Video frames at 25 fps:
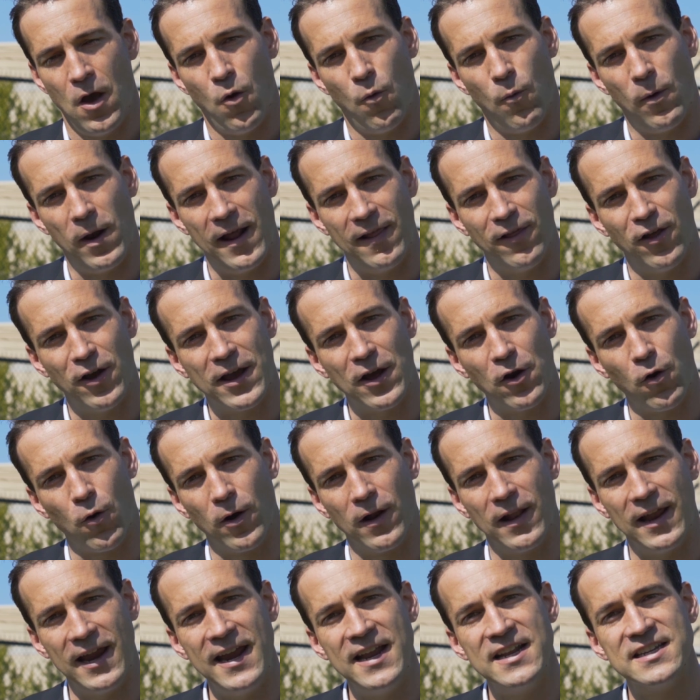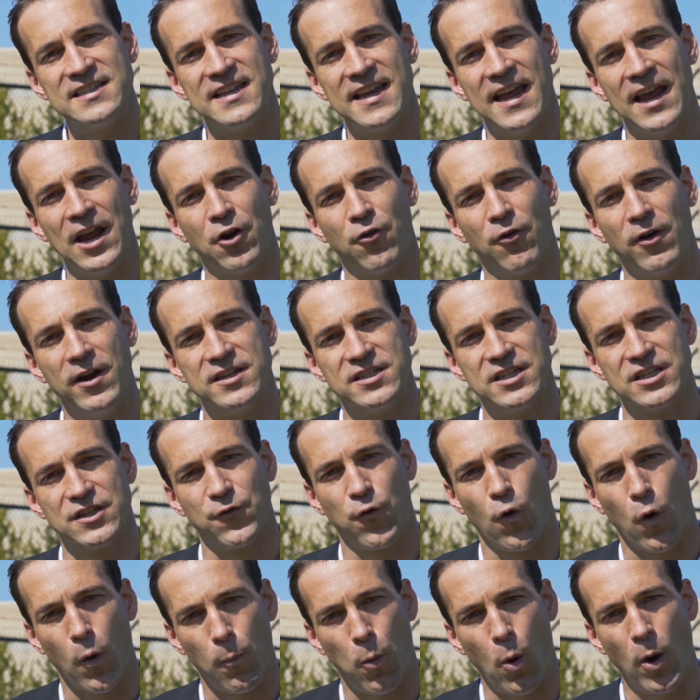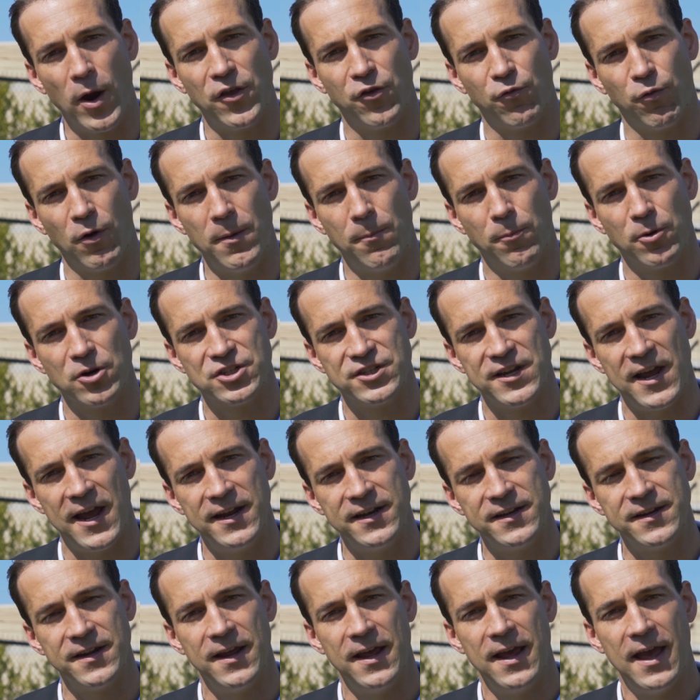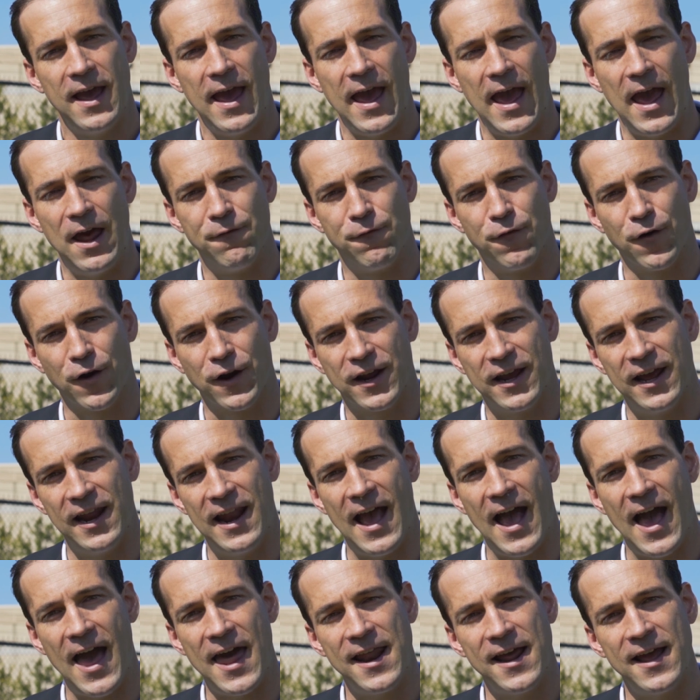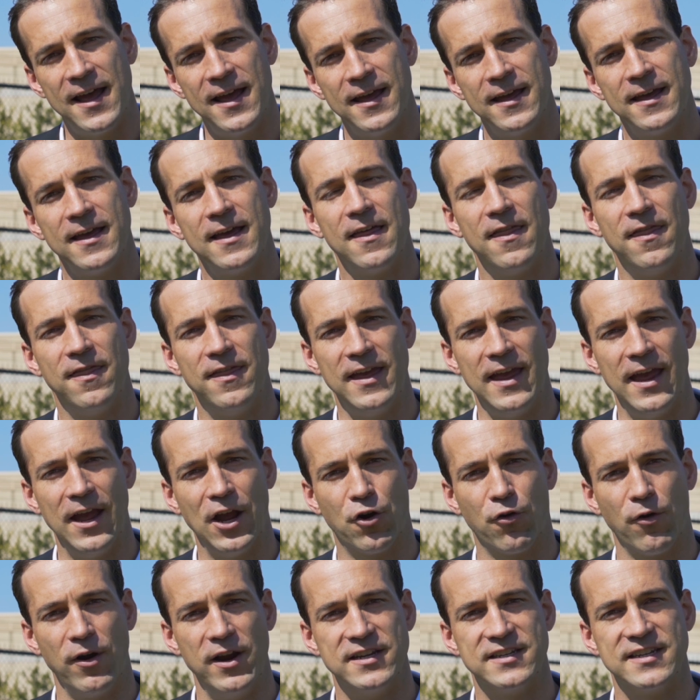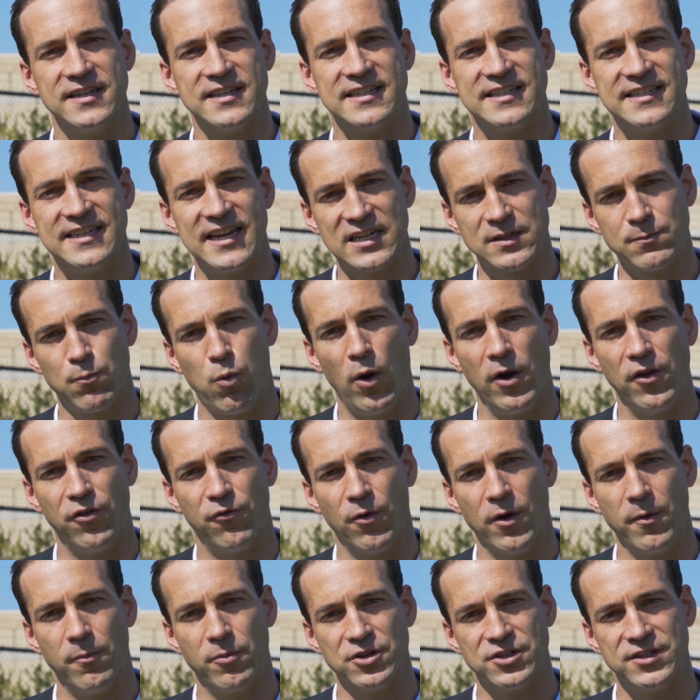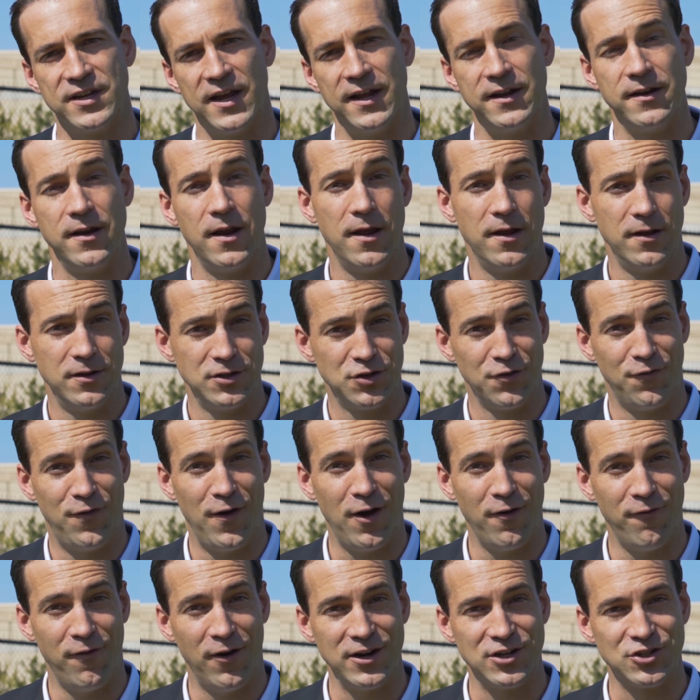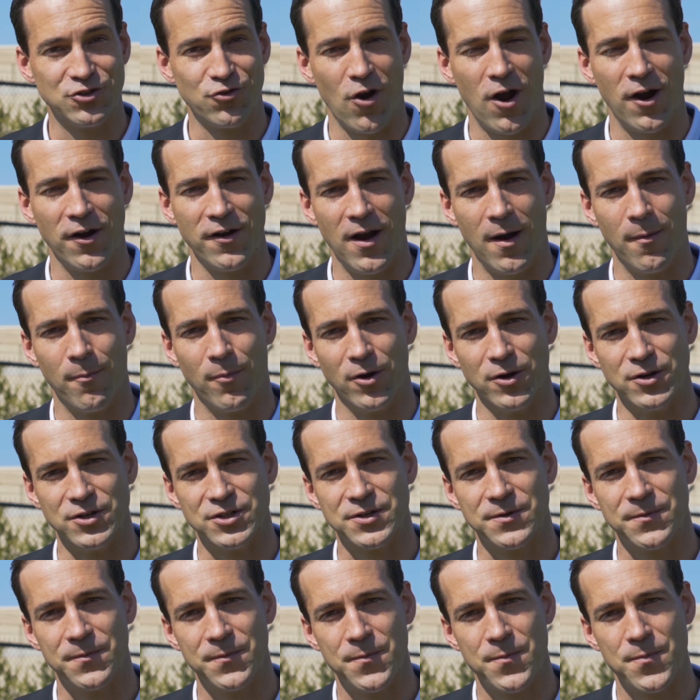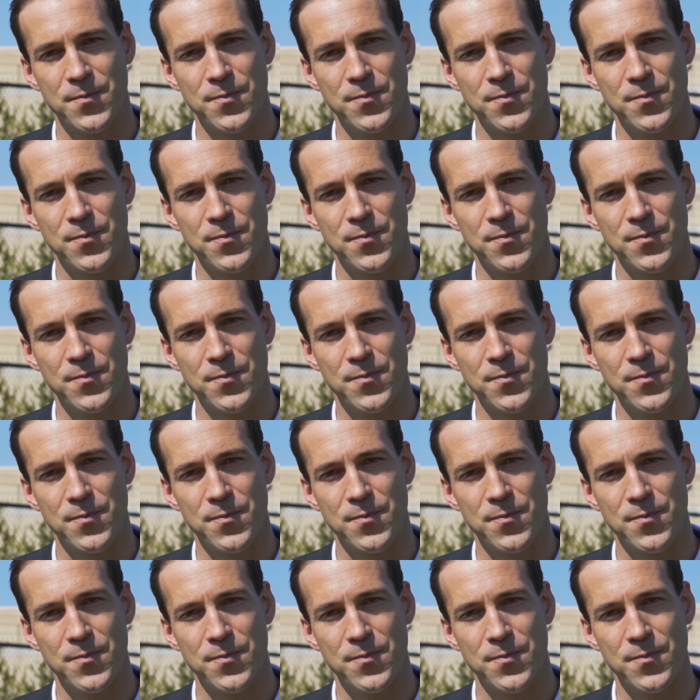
When I look at Orleans, the increase is 4.3%, and for Canada, the increase is 6.3%. So very, very strong numbers.